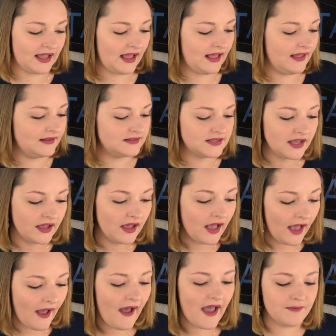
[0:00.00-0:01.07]
And
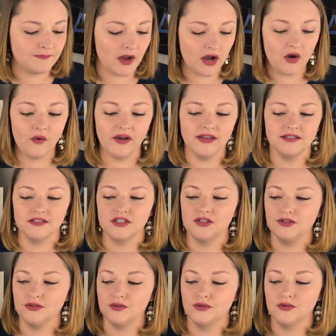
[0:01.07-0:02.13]
I'm going
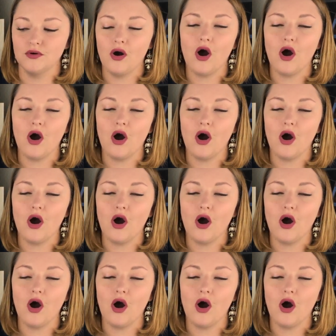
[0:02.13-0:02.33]
to